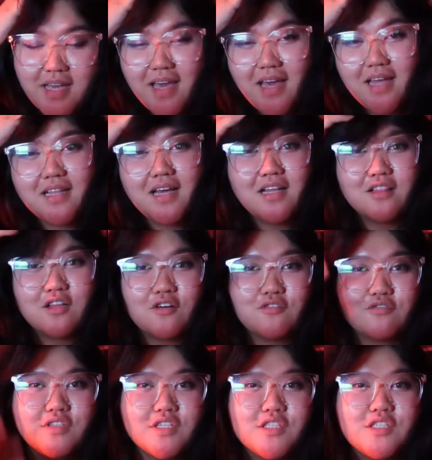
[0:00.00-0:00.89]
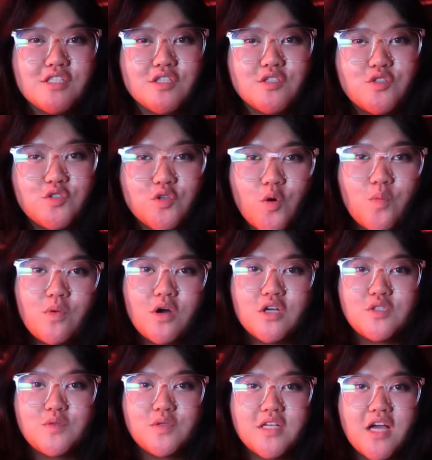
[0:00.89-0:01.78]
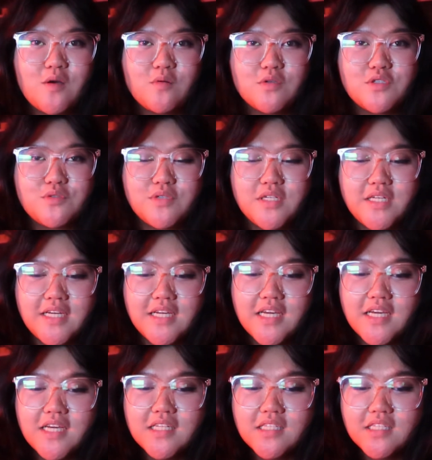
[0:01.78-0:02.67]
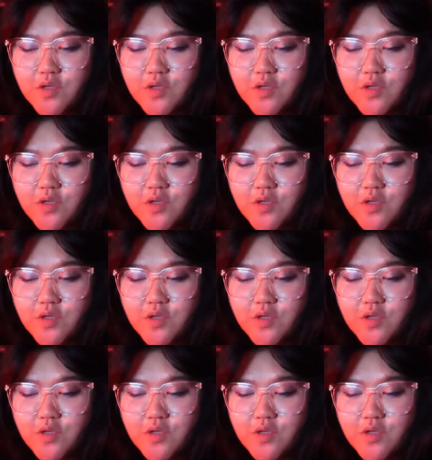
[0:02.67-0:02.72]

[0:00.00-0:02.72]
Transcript: and I love this so much when I was reading it.